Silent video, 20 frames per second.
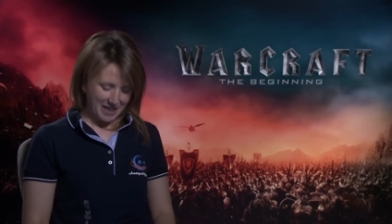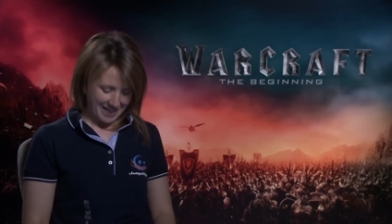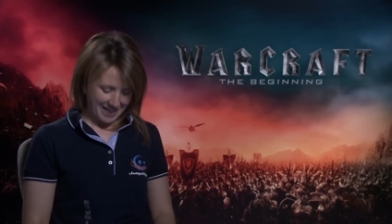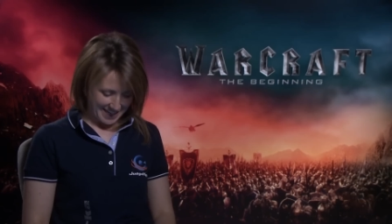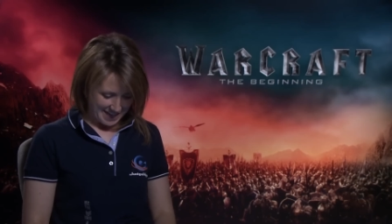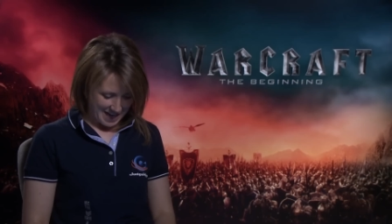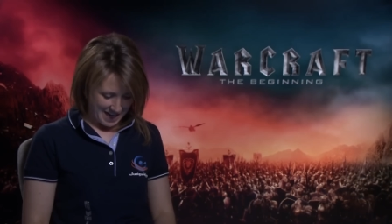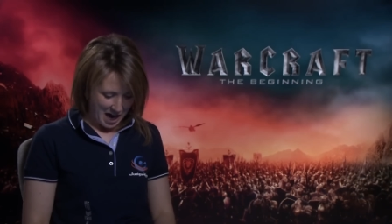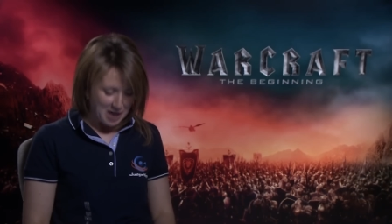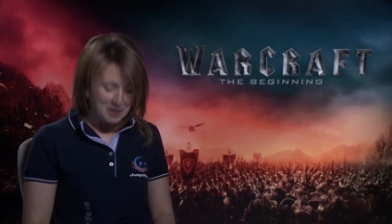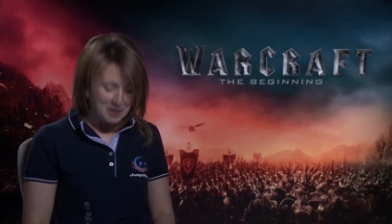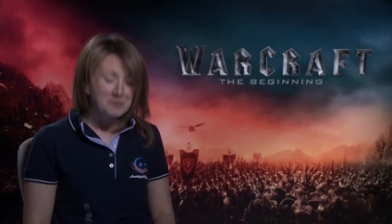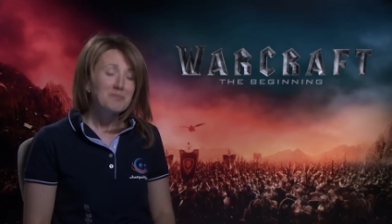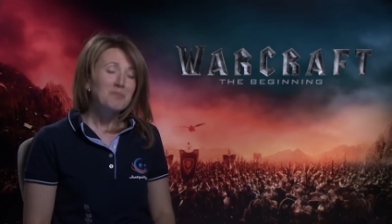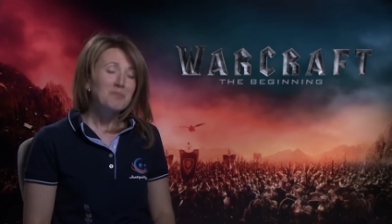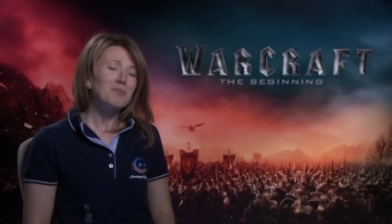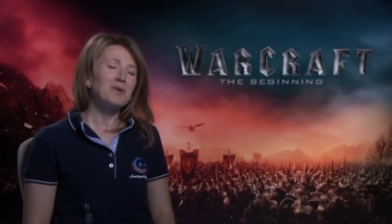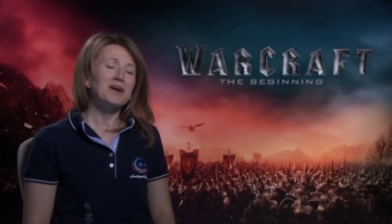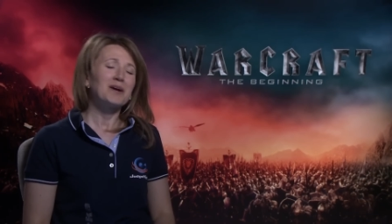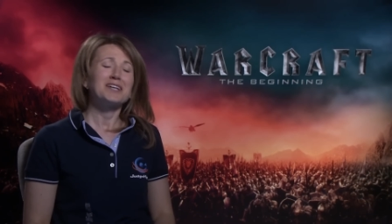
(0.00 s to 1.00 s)
Okay,
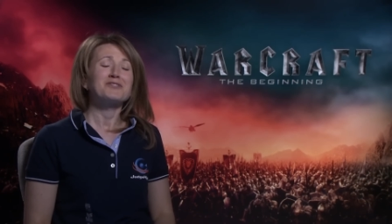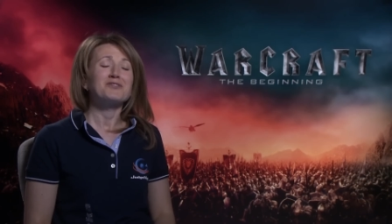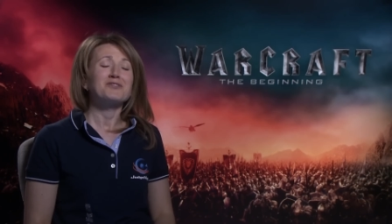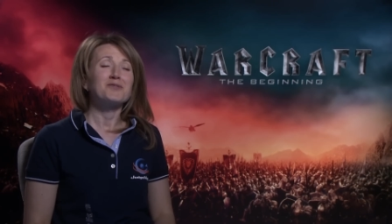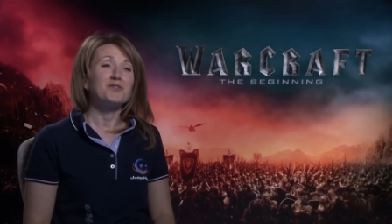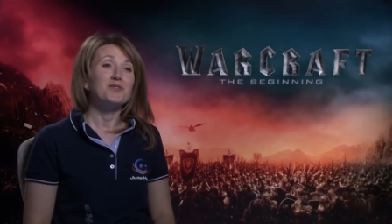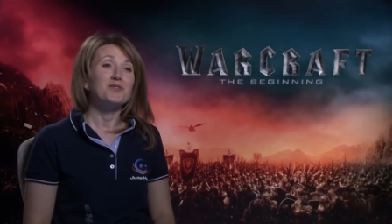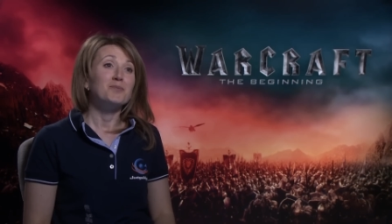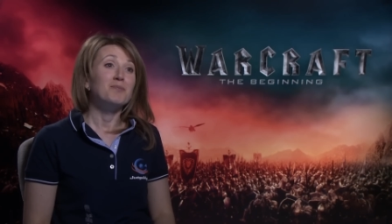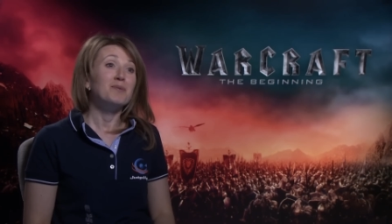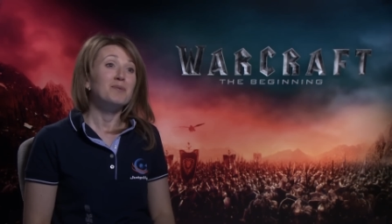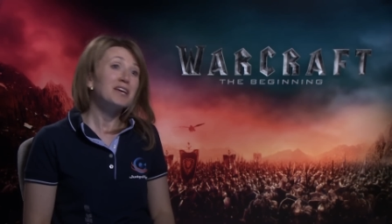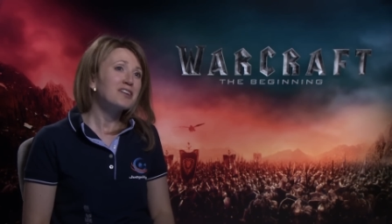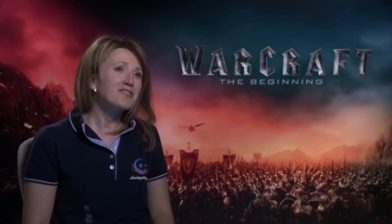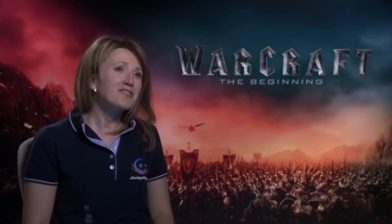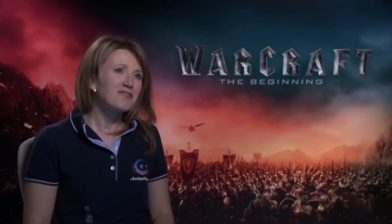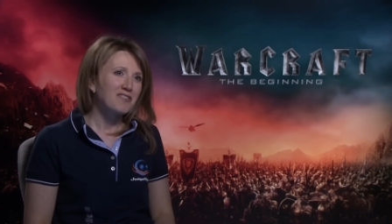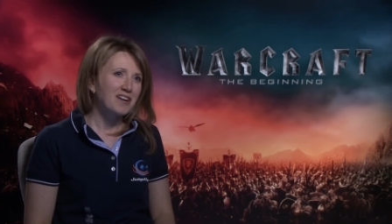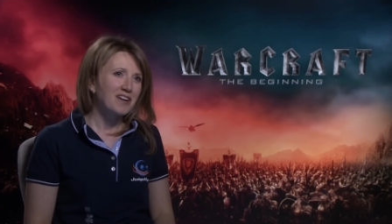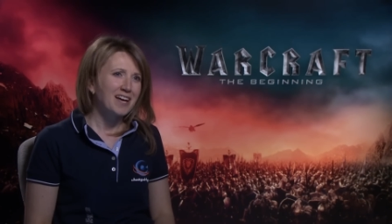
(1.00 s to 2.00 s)
I'm part of the big
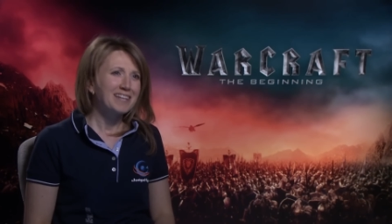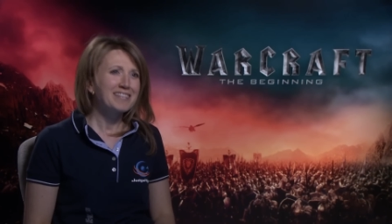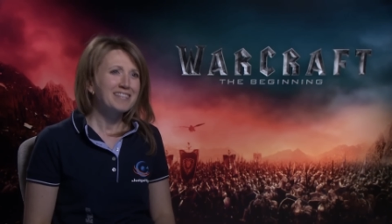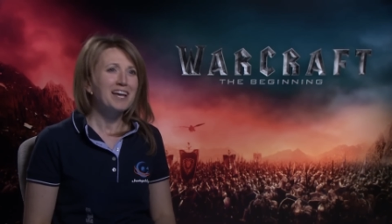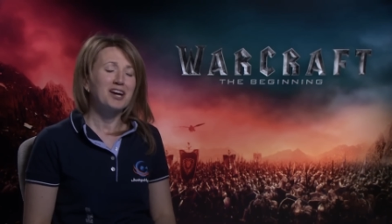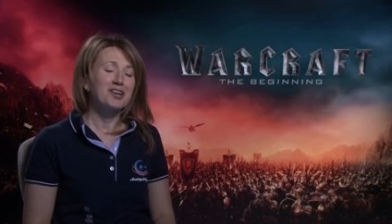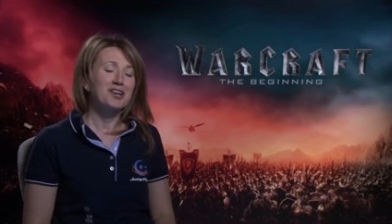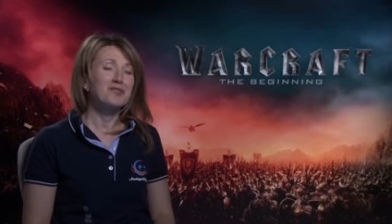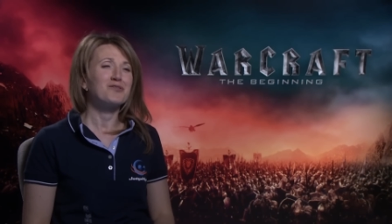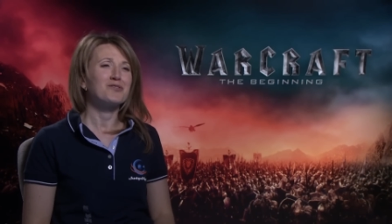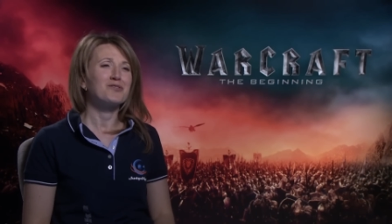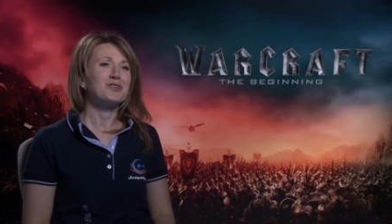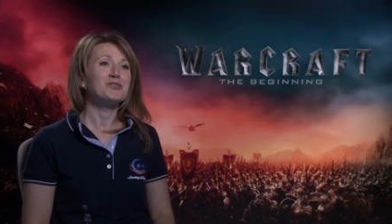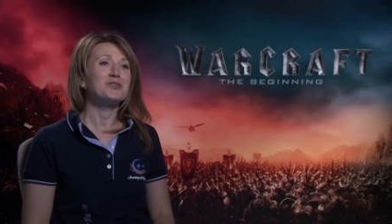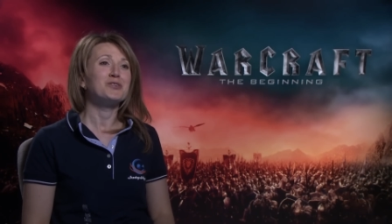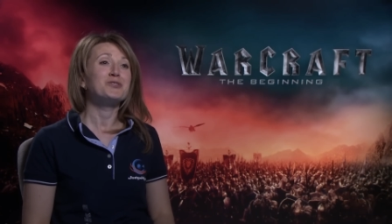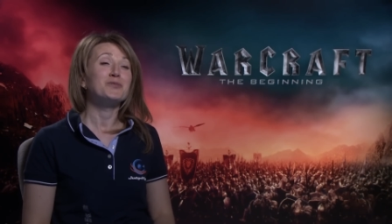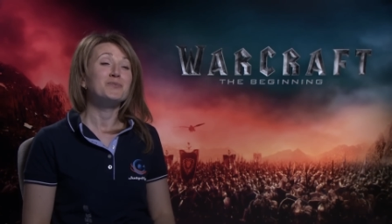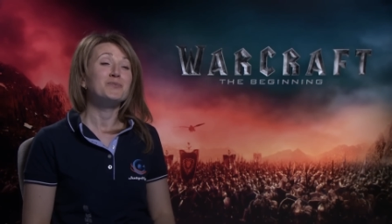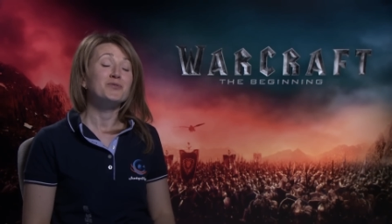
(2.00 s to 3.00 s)
fan. I
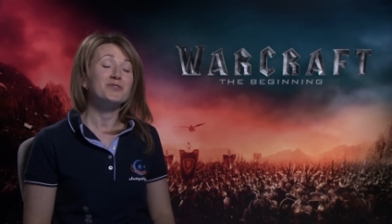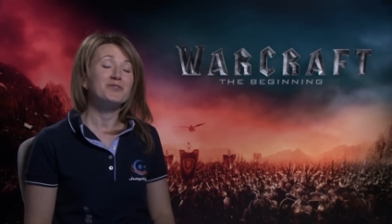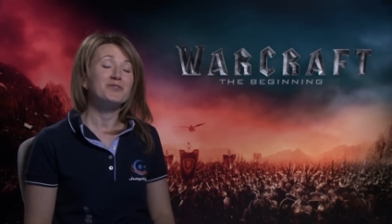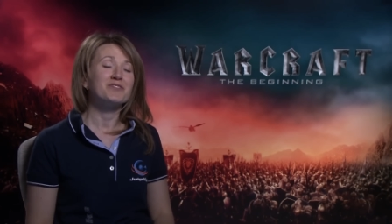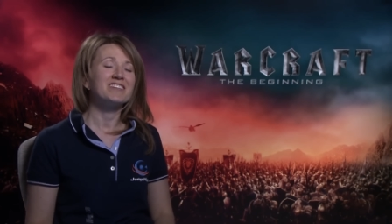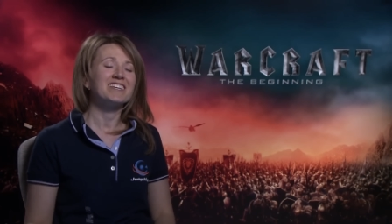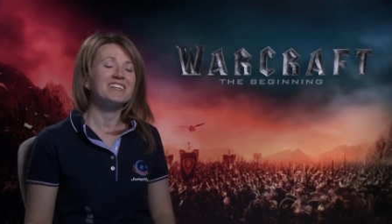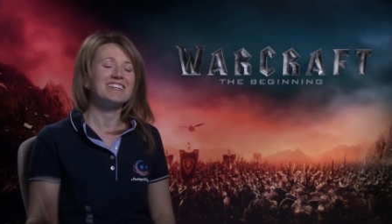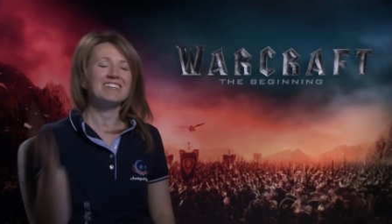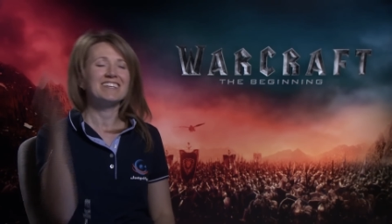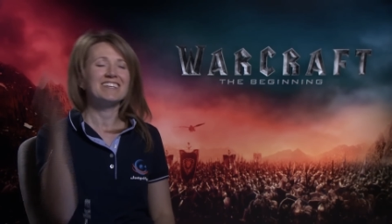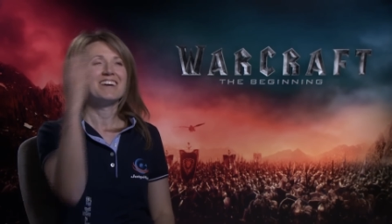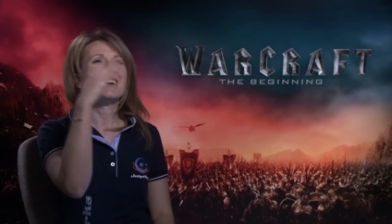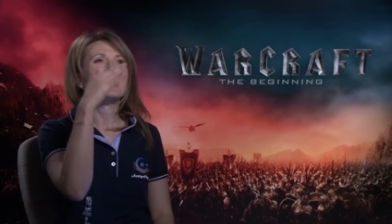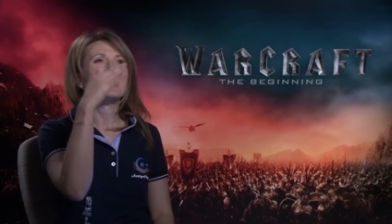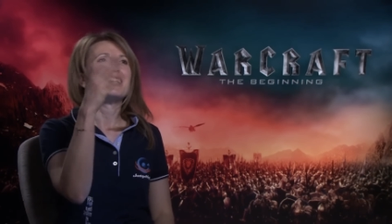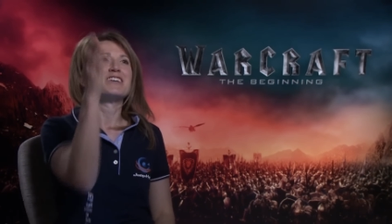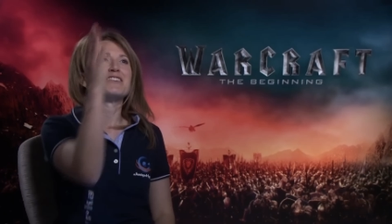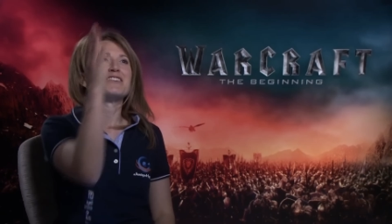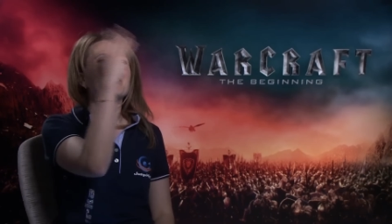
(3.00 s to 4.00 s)
follow the movie
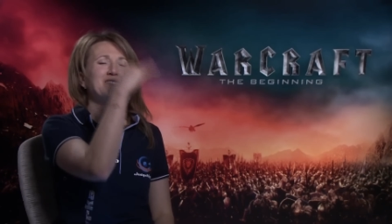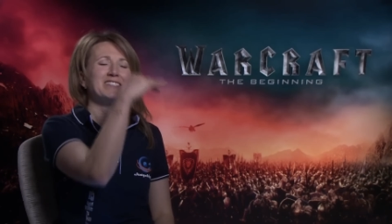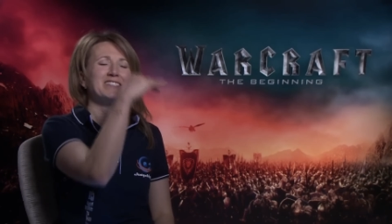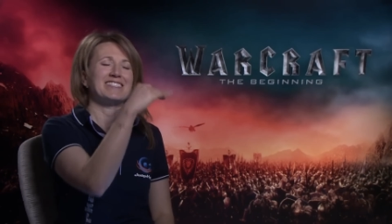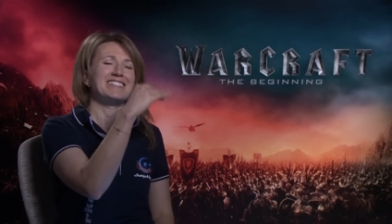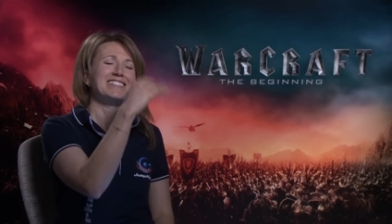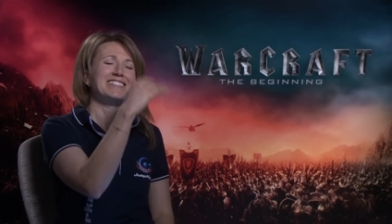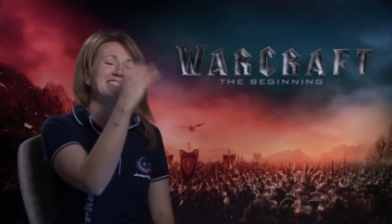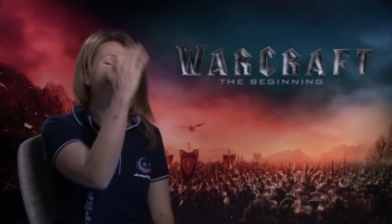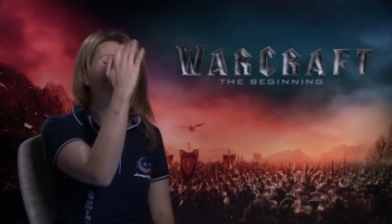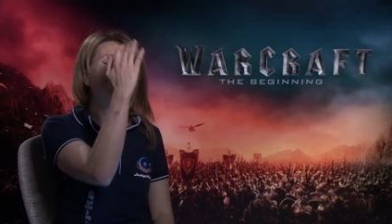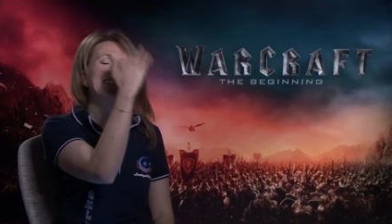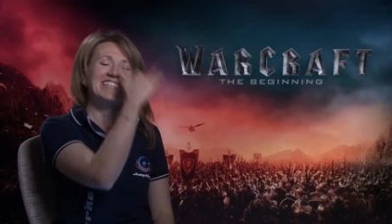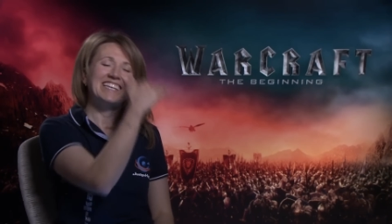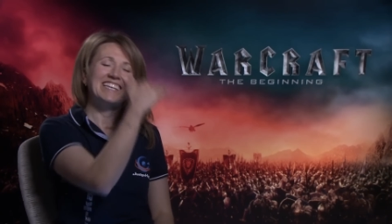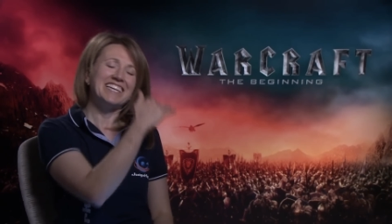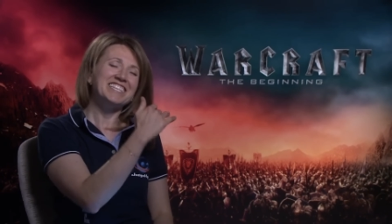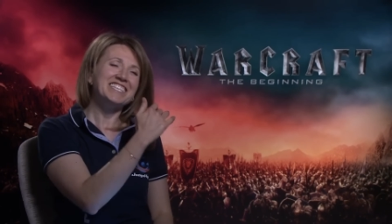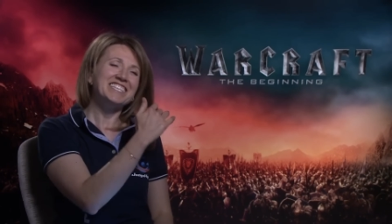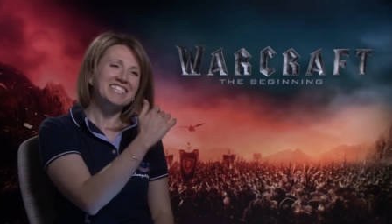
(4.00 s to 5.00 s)
since
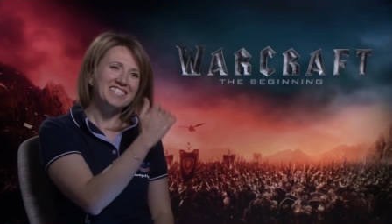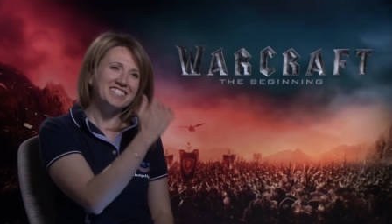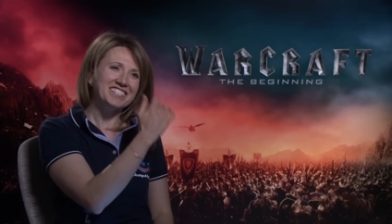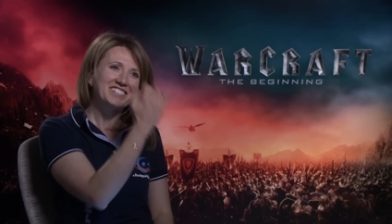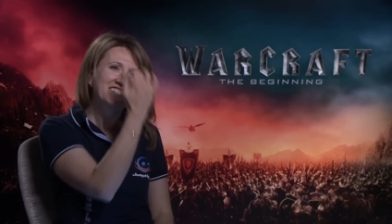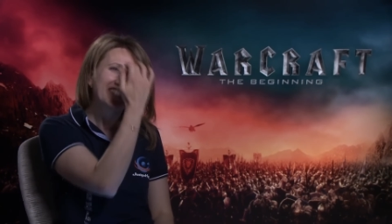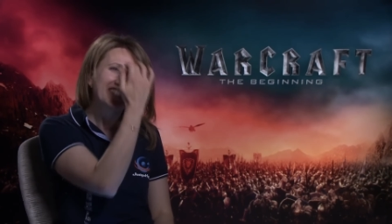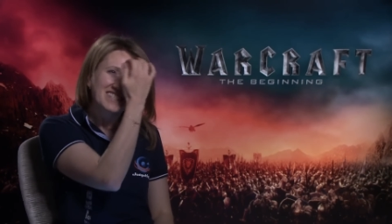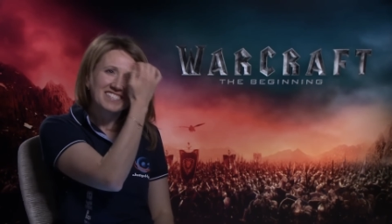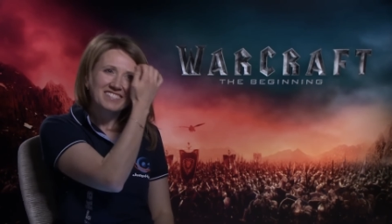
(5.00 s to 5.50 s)
10 years.